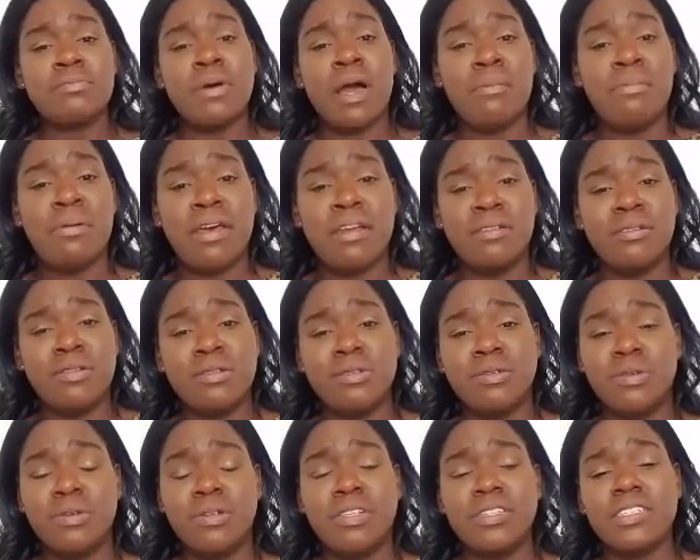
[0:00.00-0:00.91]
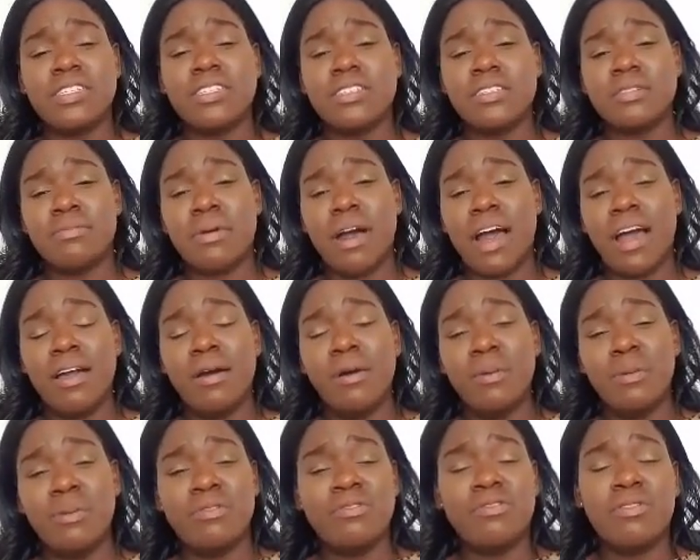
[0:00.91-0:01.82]
is my pedestal. This is my
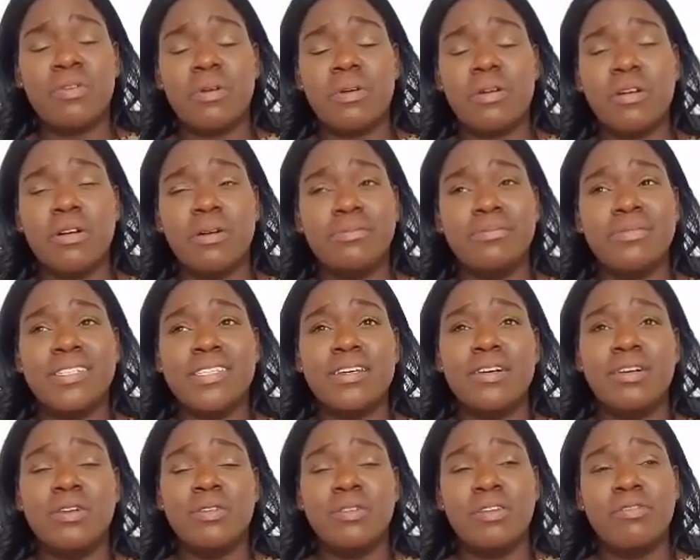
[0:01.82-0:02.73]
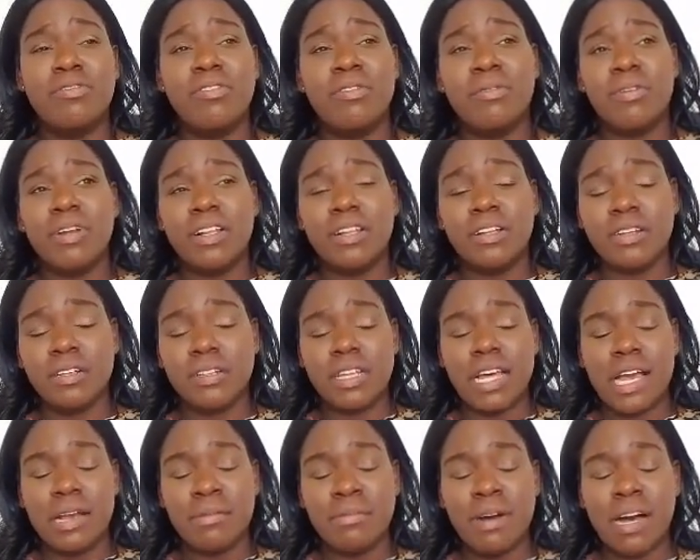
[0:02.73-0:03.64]
open forum. So if you really
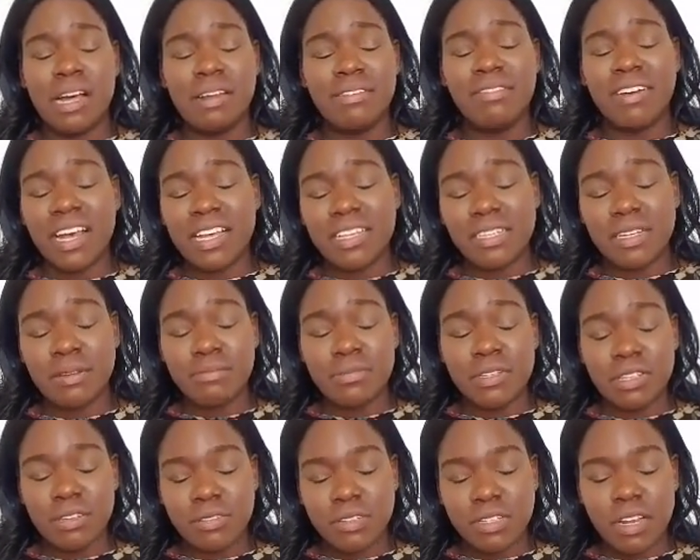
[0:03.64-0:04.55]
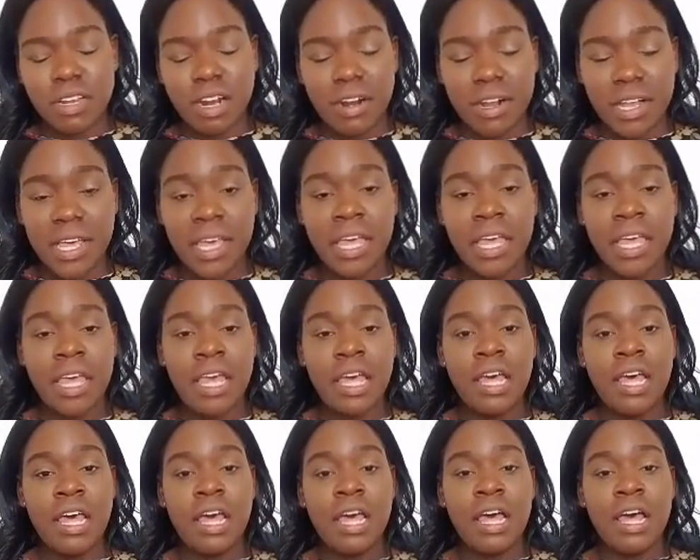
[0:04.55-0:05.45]
don't like my advice, I'm so sorry.
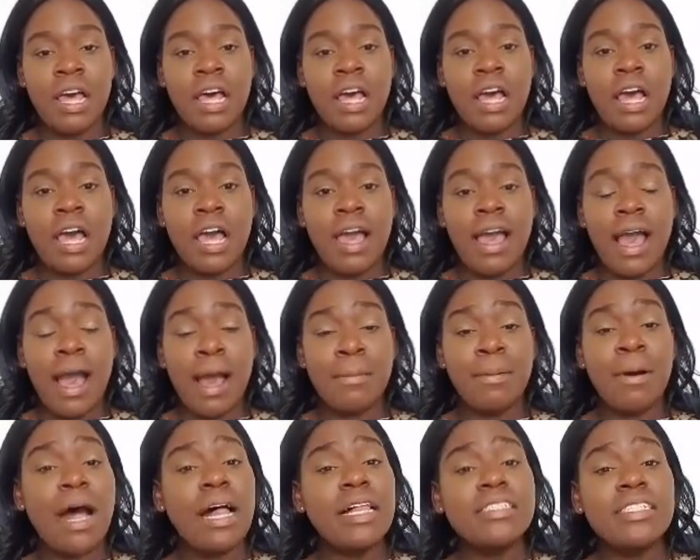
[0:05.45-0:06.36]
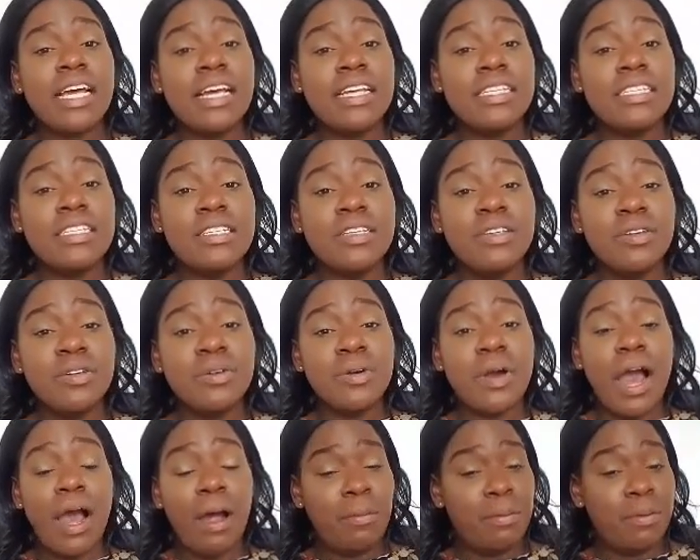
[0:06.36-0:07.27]
I apologize to
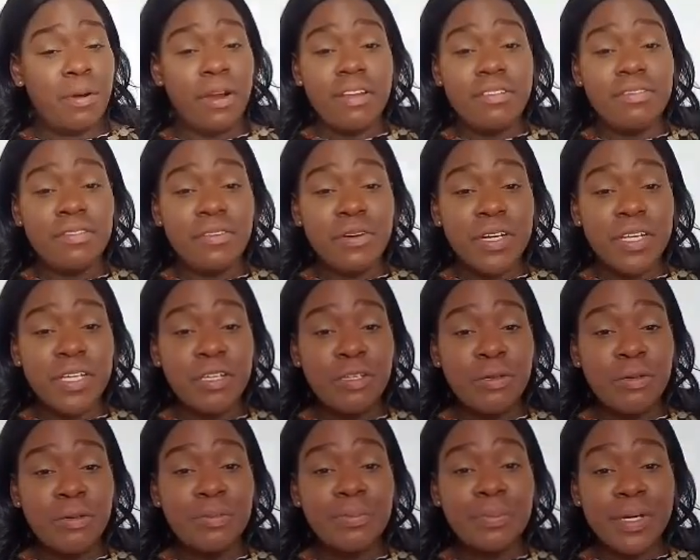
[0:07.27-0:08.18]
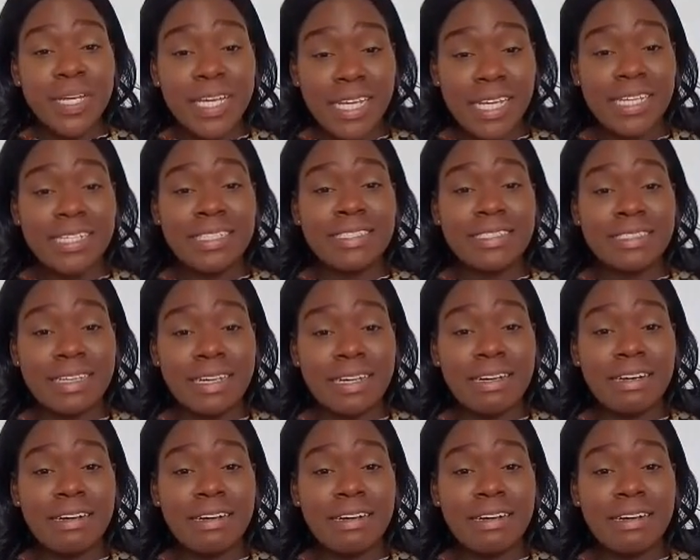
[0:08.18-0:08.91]
you. I pray for you. But